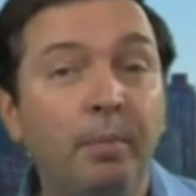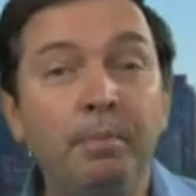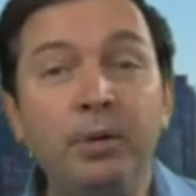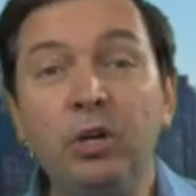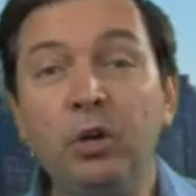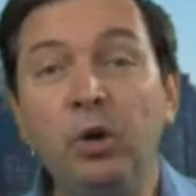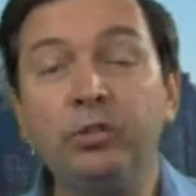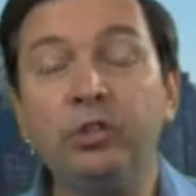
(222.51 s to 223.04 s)

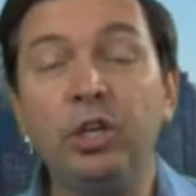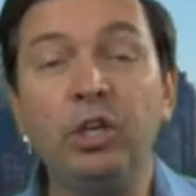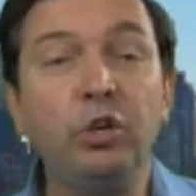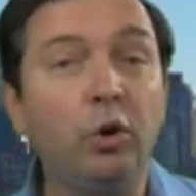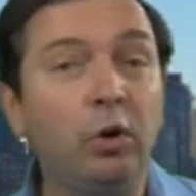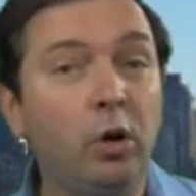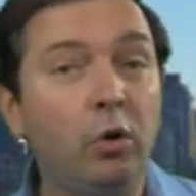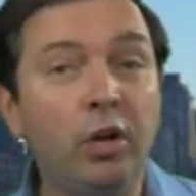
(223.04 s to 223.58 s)
Because the
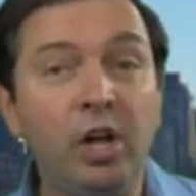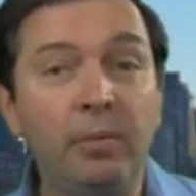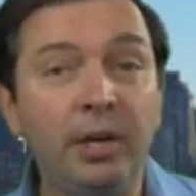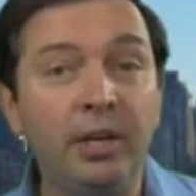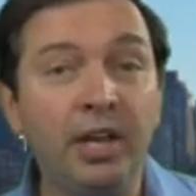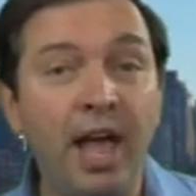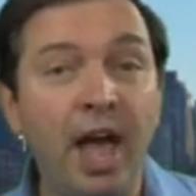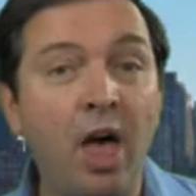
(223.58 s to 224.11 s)
euro
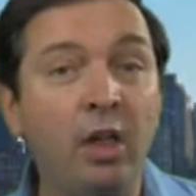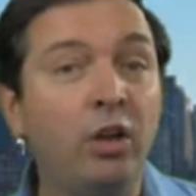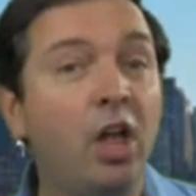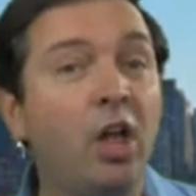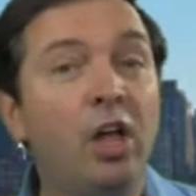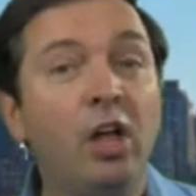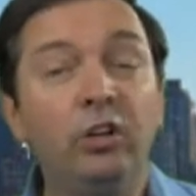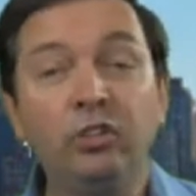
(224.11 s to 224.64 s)
coming down
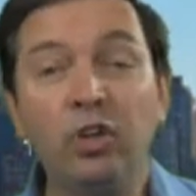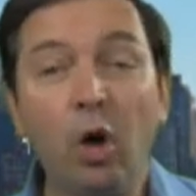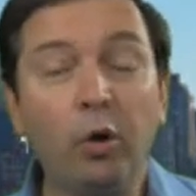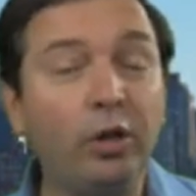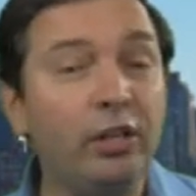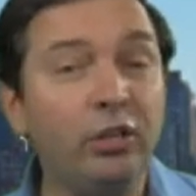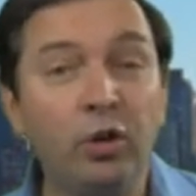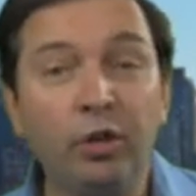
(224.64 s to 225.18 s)

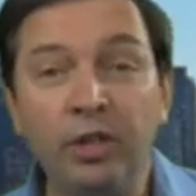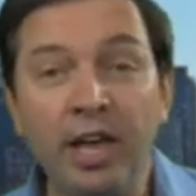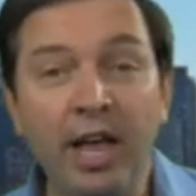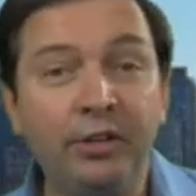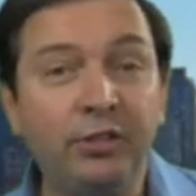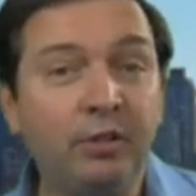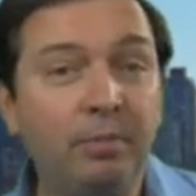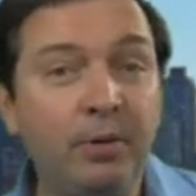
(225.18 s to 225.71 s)
totally took the
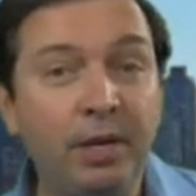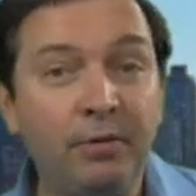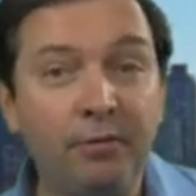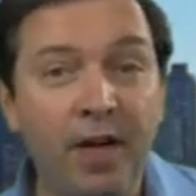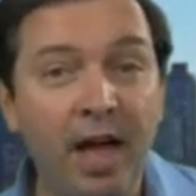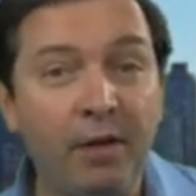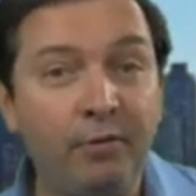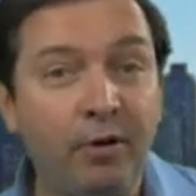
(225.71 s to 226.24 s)
S&P
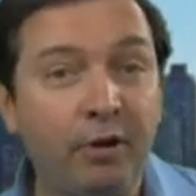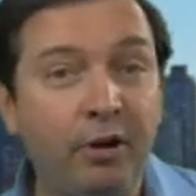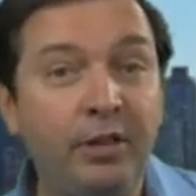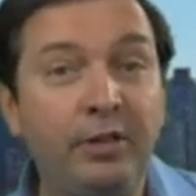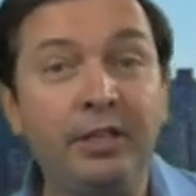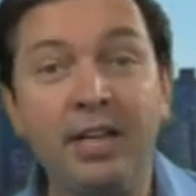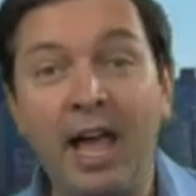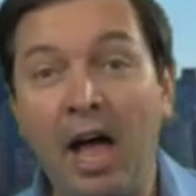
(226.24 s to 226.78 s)
500
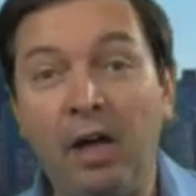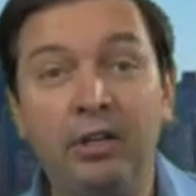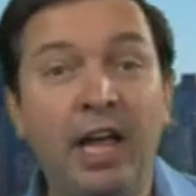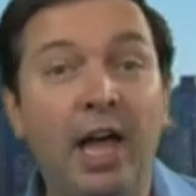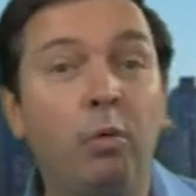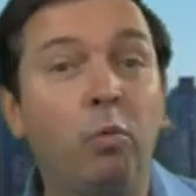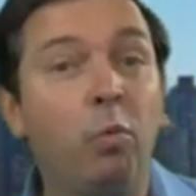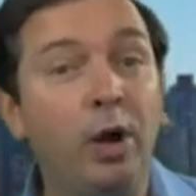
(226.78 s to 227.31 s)
and the Dow
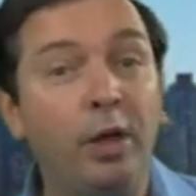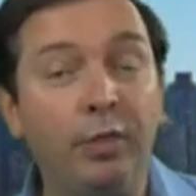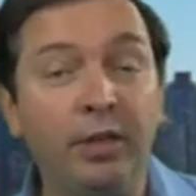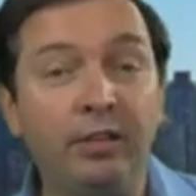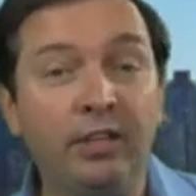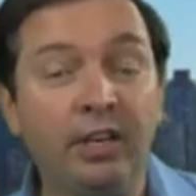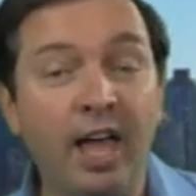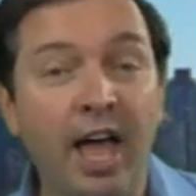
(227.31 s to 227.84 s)
down with
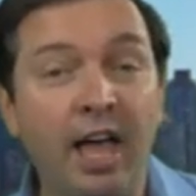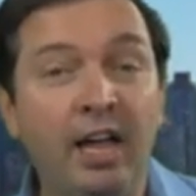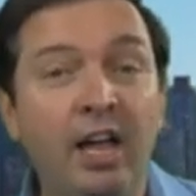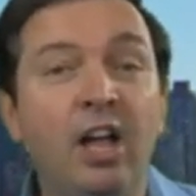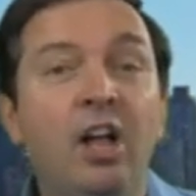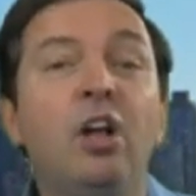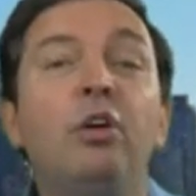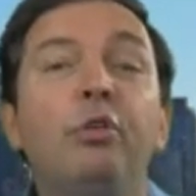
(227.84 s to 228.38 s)
it today.
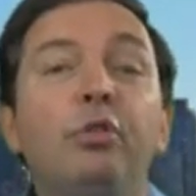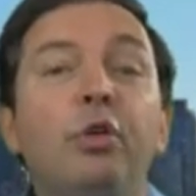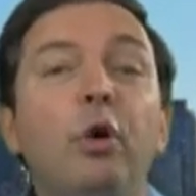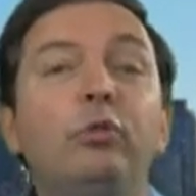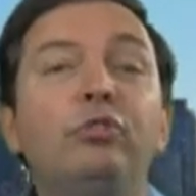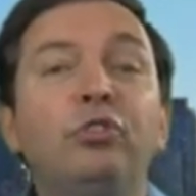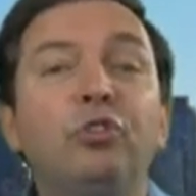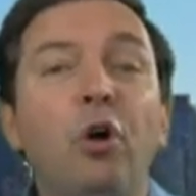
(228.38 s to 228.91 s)

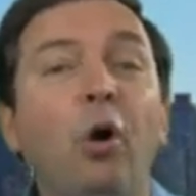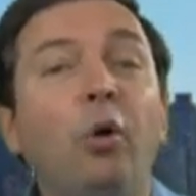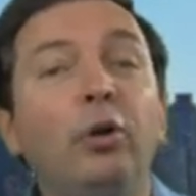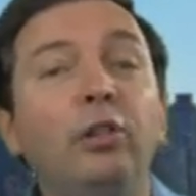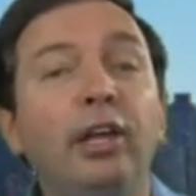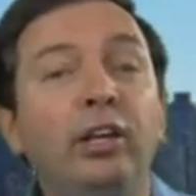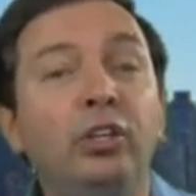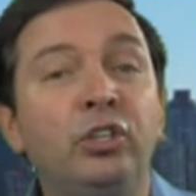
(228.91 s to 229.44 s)
Those
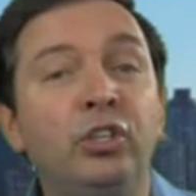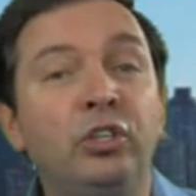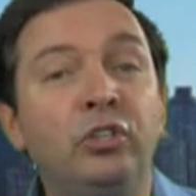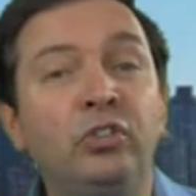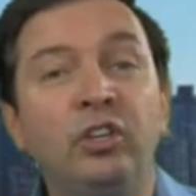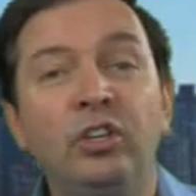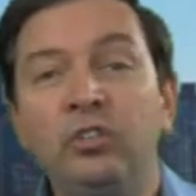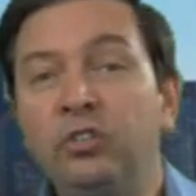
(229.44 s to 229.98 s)

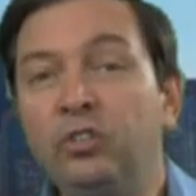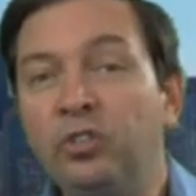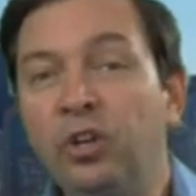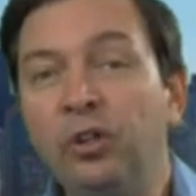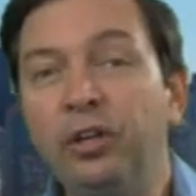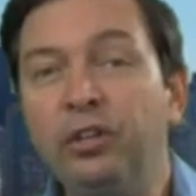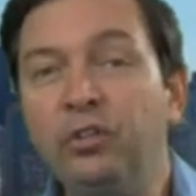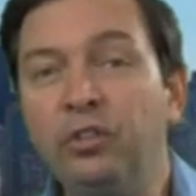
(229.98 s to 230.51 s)
correlations
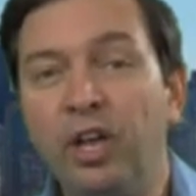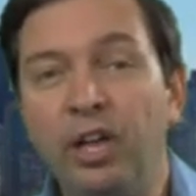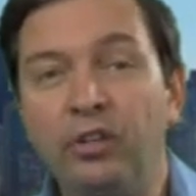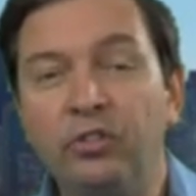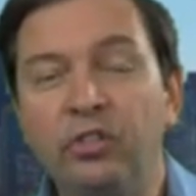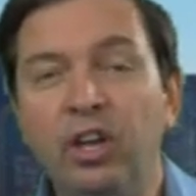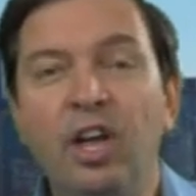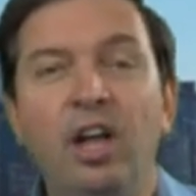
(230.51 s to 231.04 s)
still
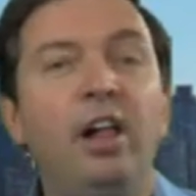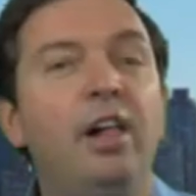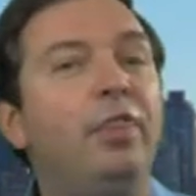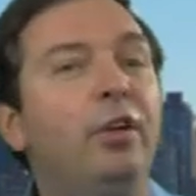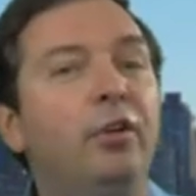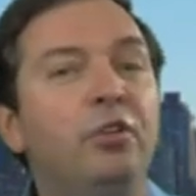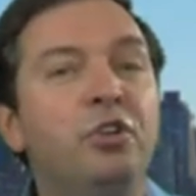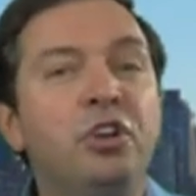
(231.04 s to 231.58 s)
exist.
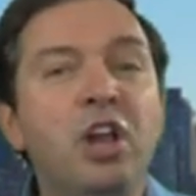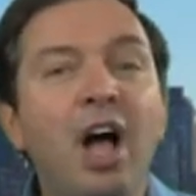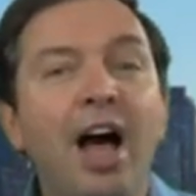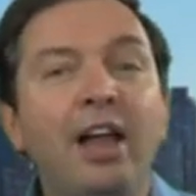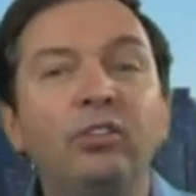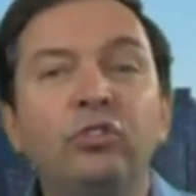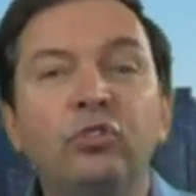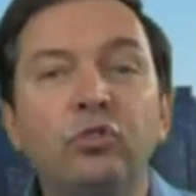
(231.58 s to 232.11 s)
They're
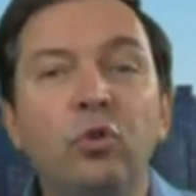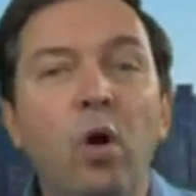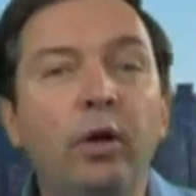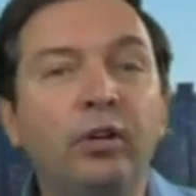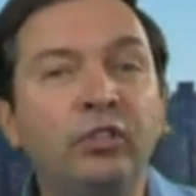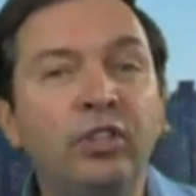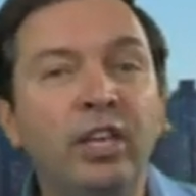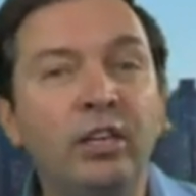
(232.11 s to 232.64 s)
not as
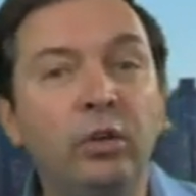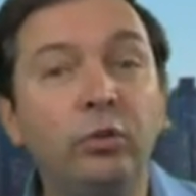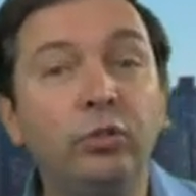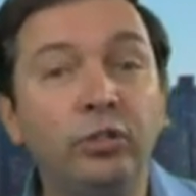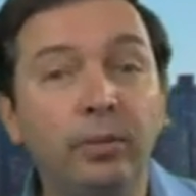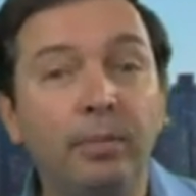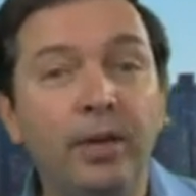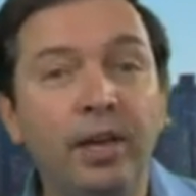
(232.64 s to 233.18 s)
strong as they
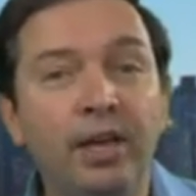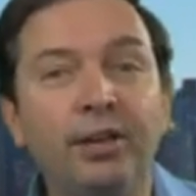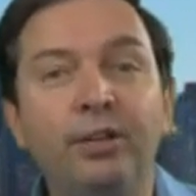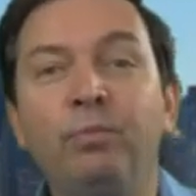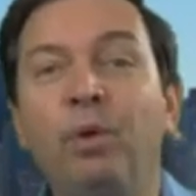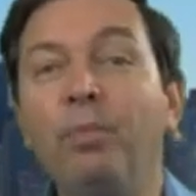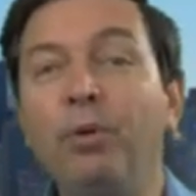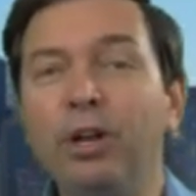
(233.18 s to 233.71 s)
used to be.
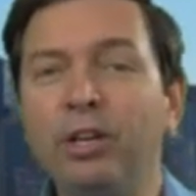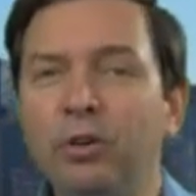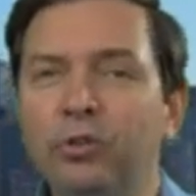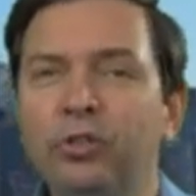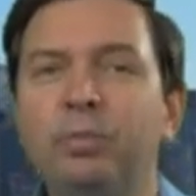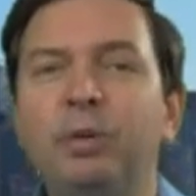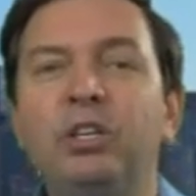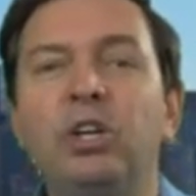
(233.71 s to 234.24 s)
Remember, it
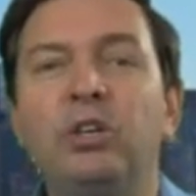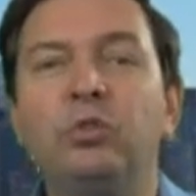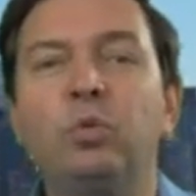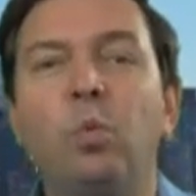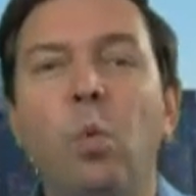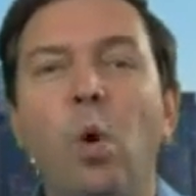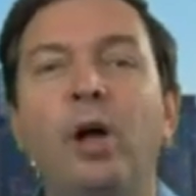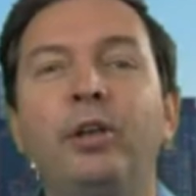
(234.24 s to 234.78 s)
used to be just
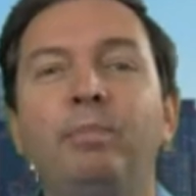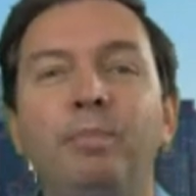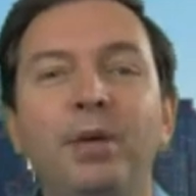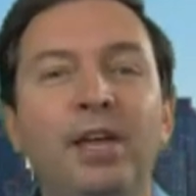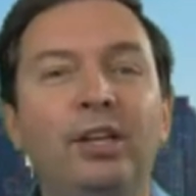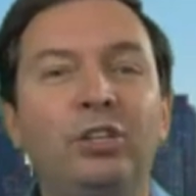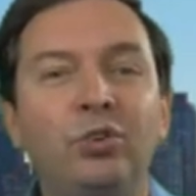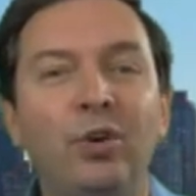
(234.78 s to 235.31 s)
one
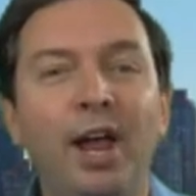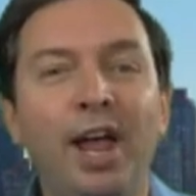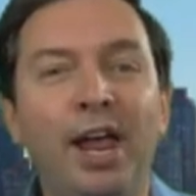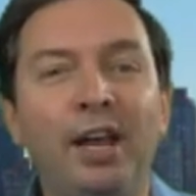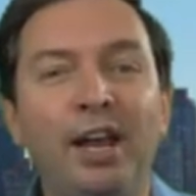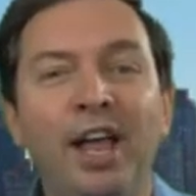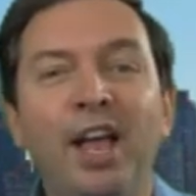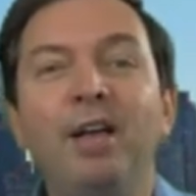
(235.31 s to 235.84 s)
big
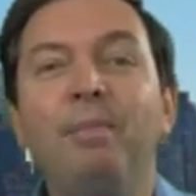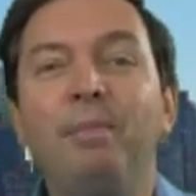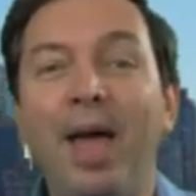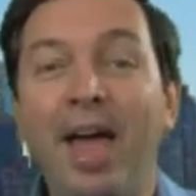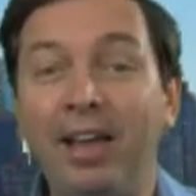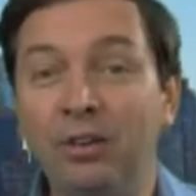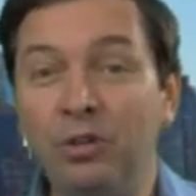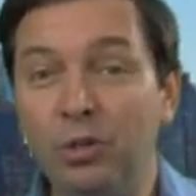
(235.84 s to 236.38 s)
trade
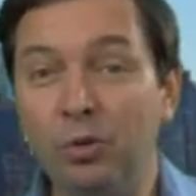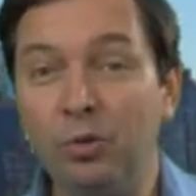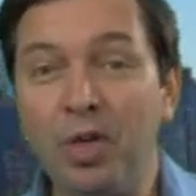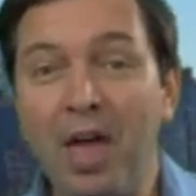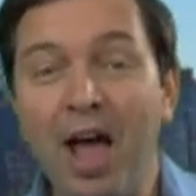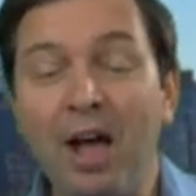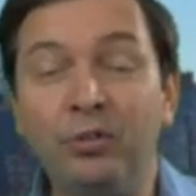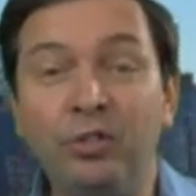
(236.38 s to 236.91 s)
back in
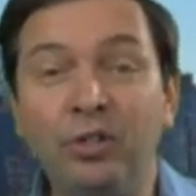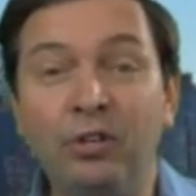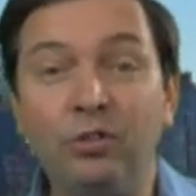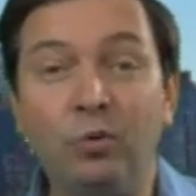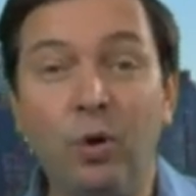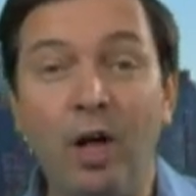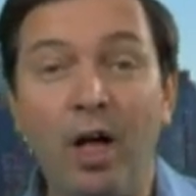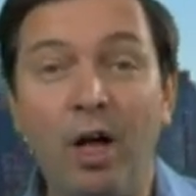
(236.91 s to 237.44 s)

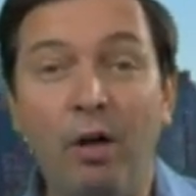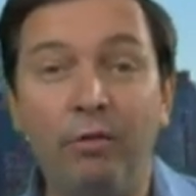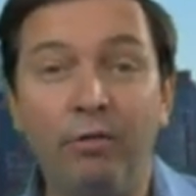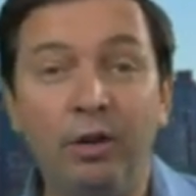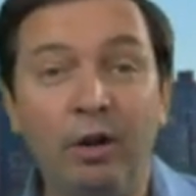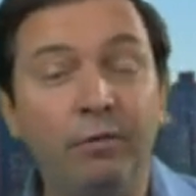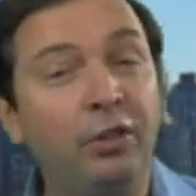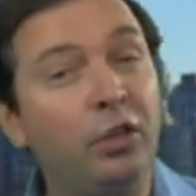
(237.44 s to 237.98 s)
2012.
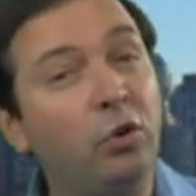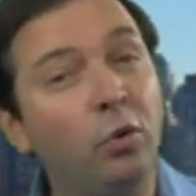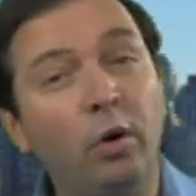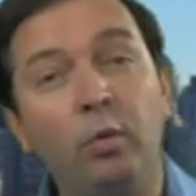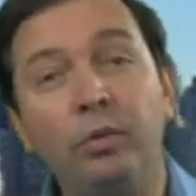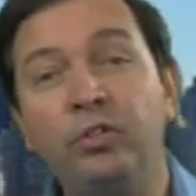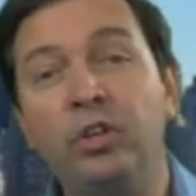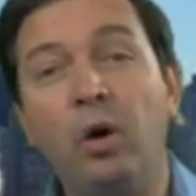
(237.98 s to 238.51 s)
You know, if the
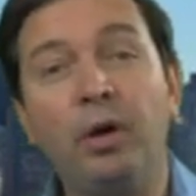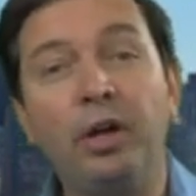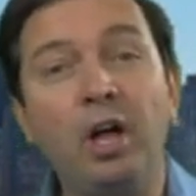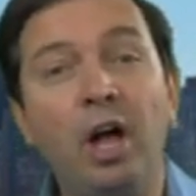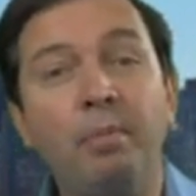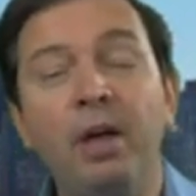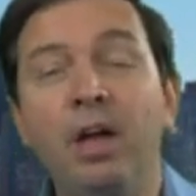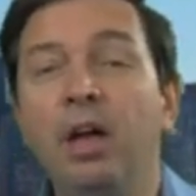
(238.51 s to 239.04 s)
euro was going
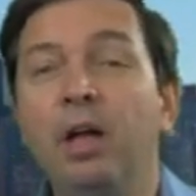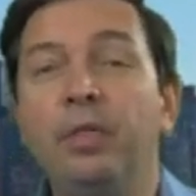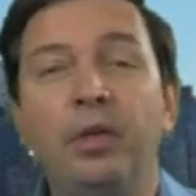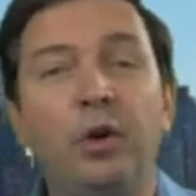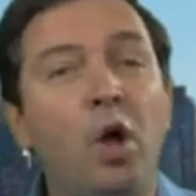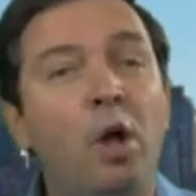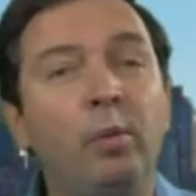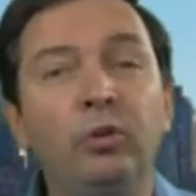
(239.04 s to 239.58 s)
up,
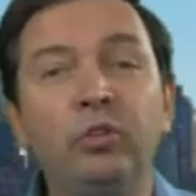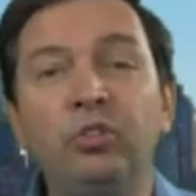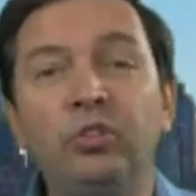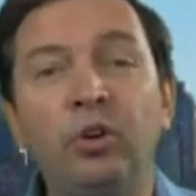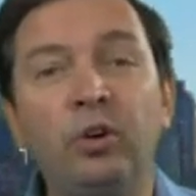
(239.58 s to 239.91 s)
then almost